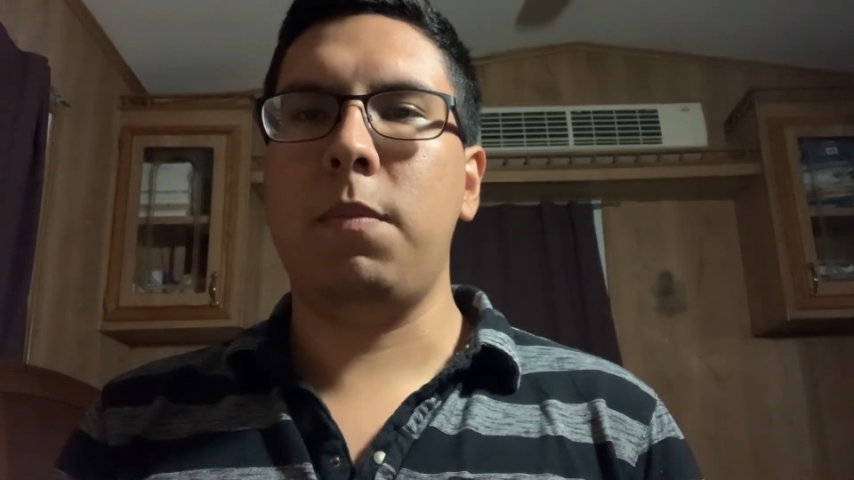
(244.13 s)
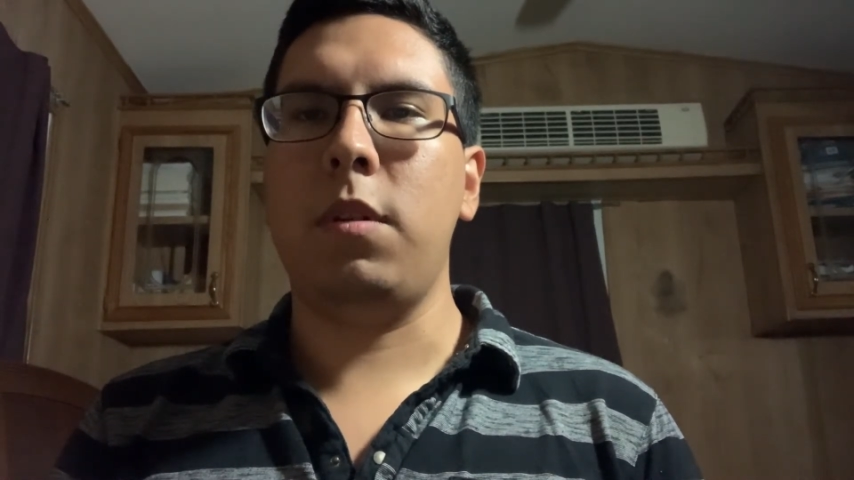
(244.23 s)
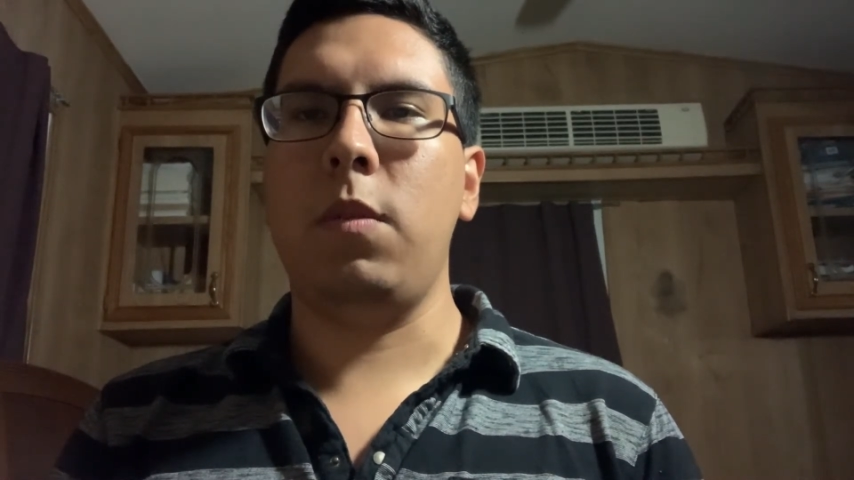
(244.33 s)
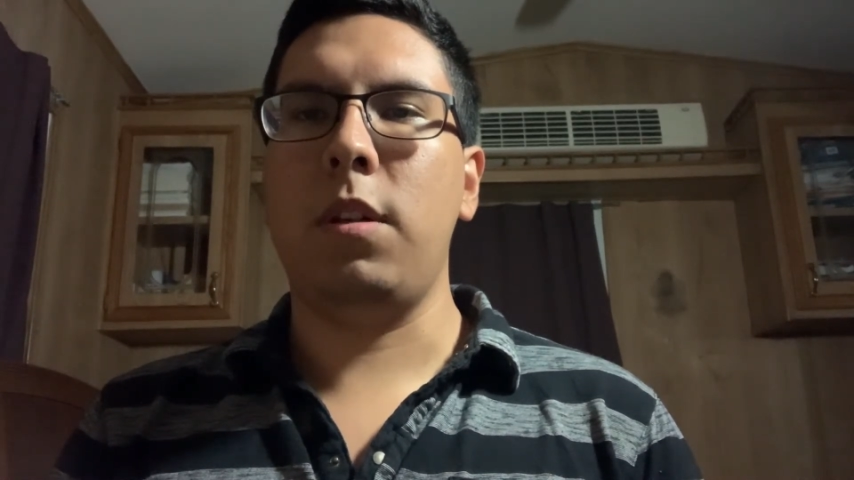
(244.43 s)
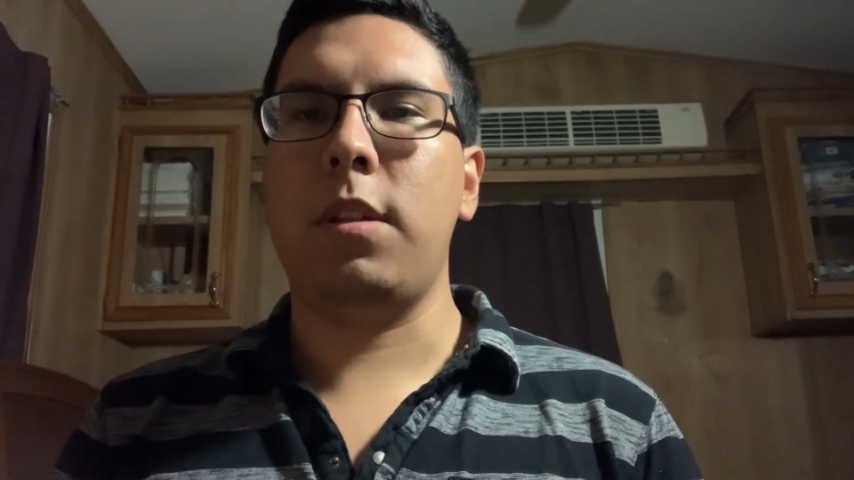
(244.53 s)
to
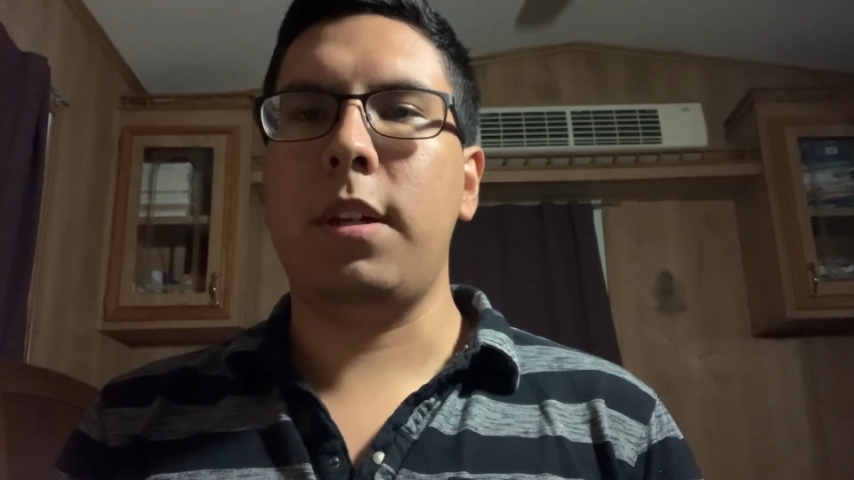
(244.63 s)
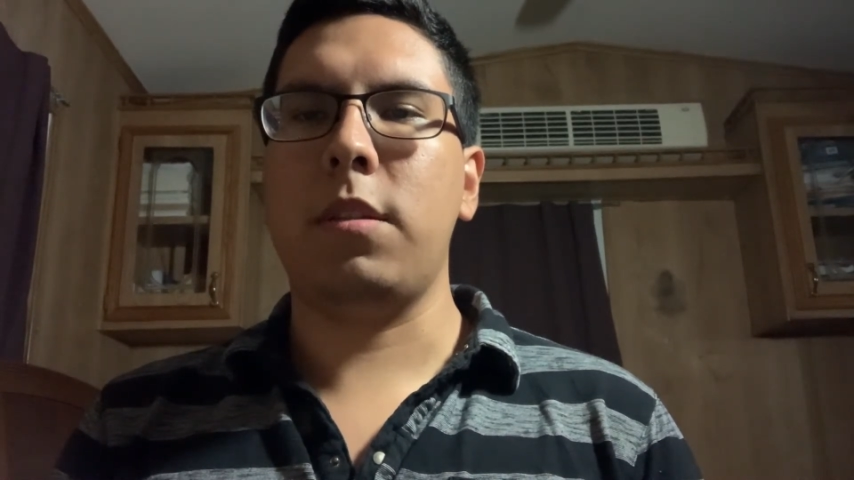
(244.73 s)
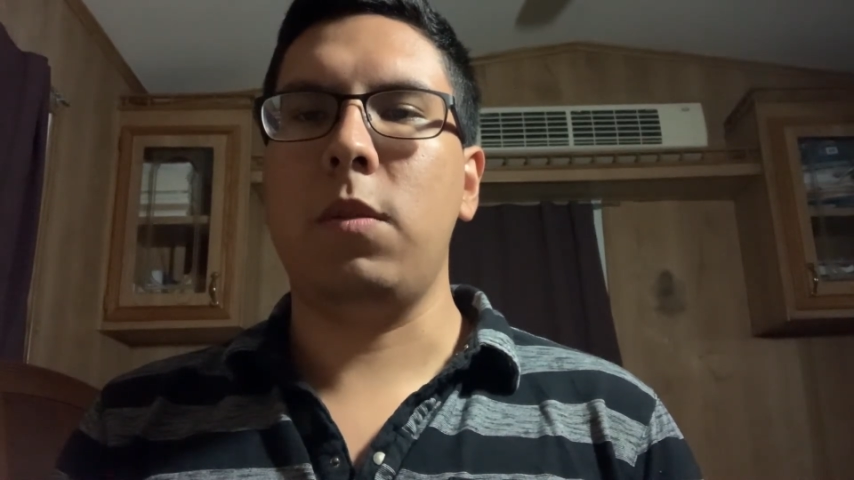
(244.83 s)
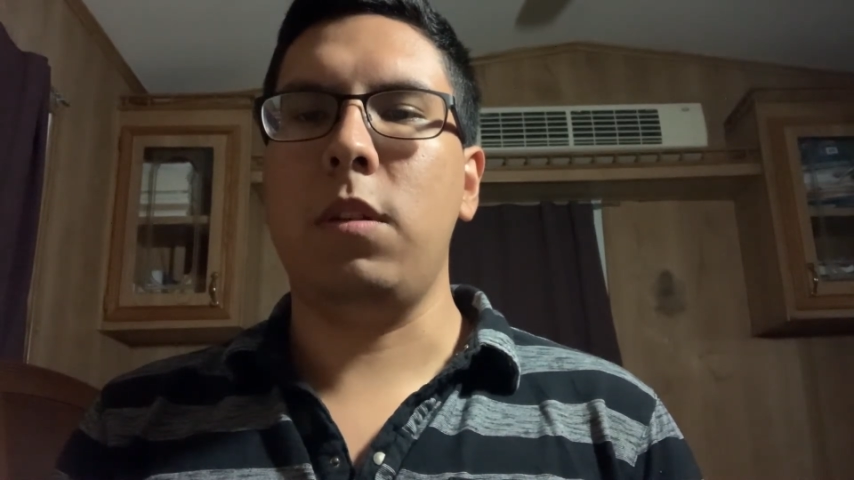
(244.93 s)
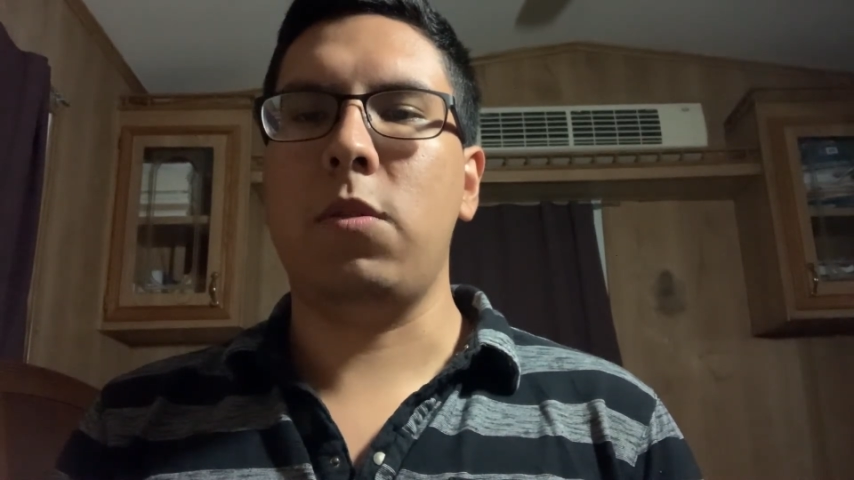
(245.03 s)
you and
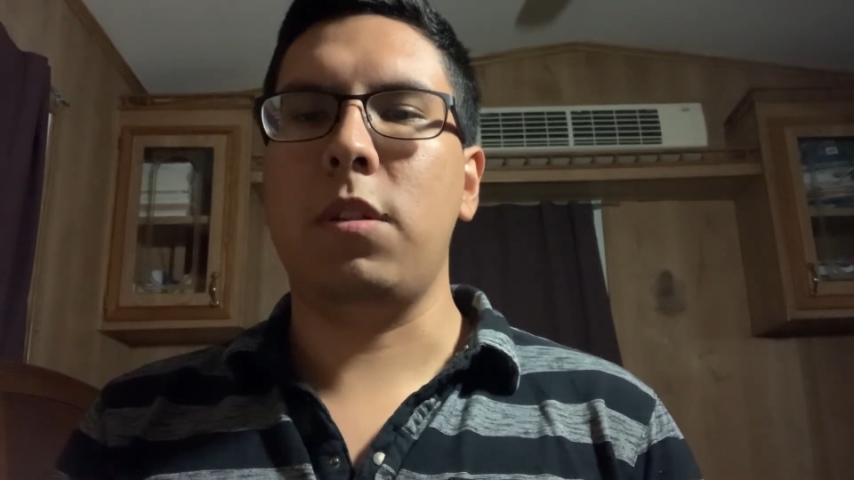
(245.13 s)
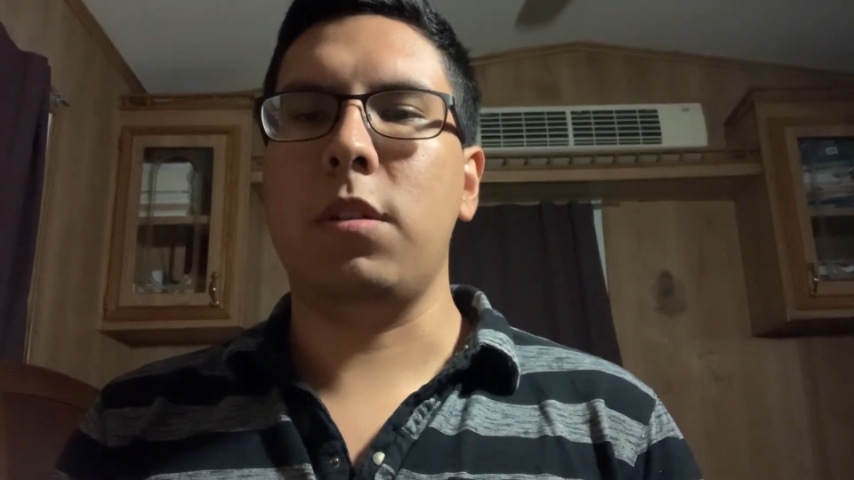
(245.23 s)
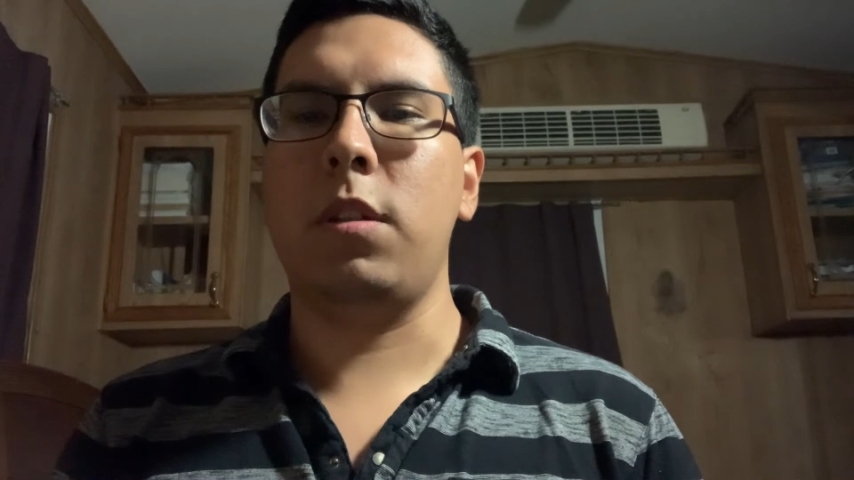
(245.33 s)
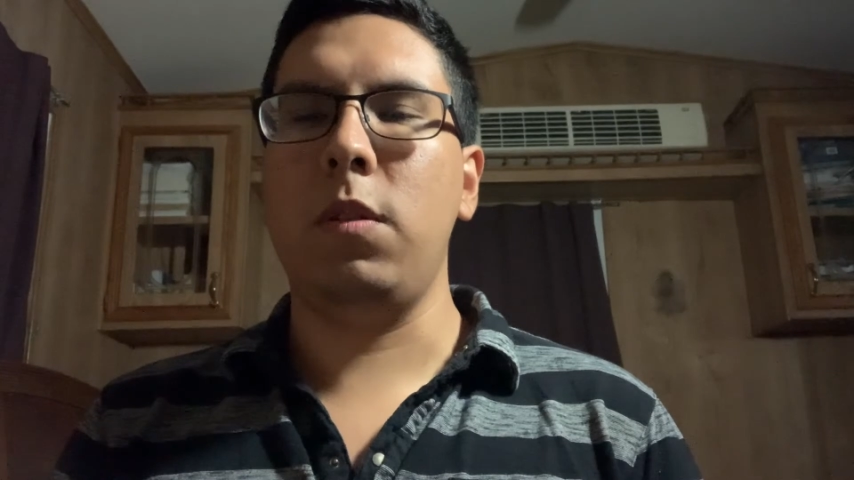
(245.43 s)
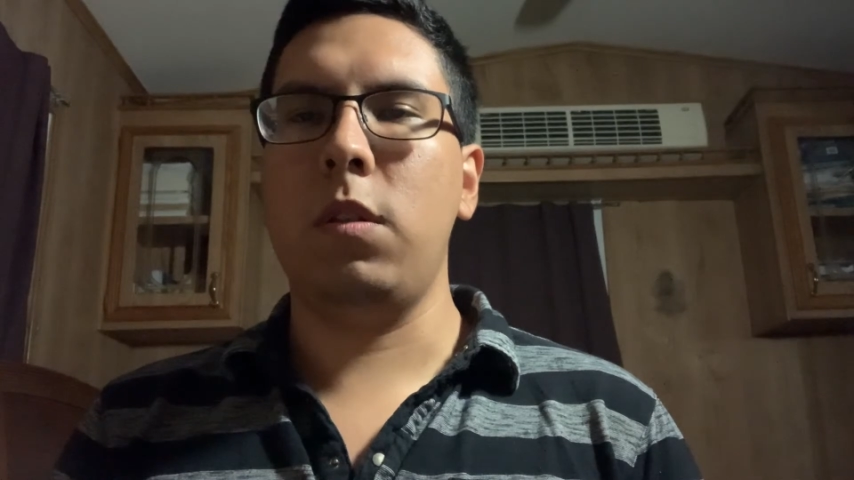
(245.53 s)
attacks you and he tries to
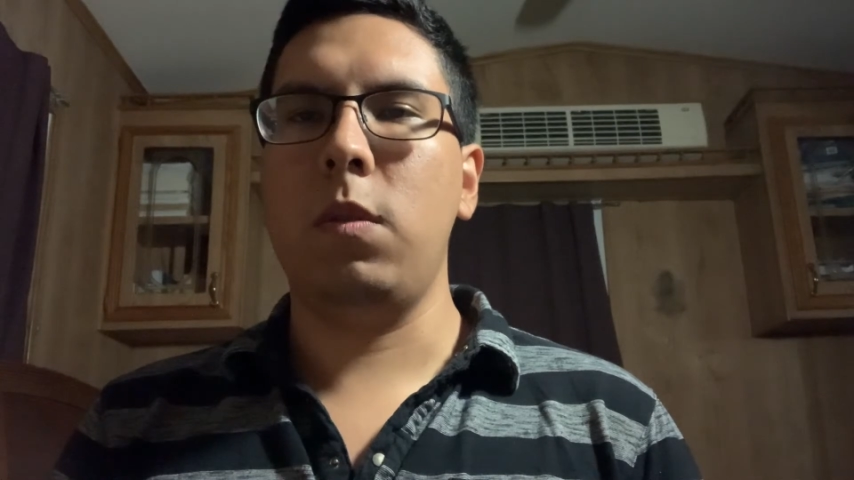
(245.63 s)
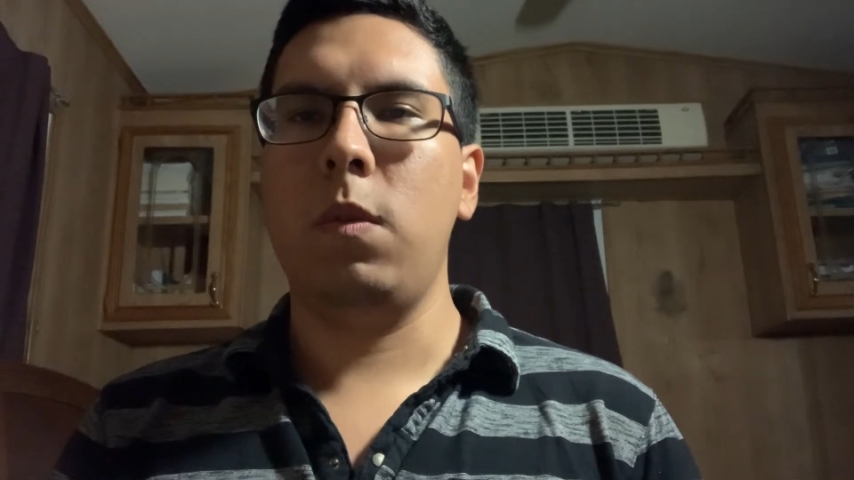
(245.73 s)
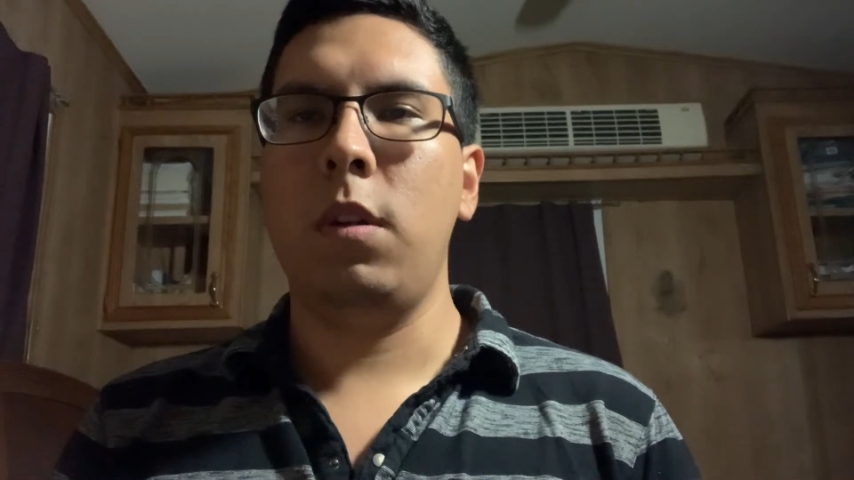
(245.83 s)
kill you.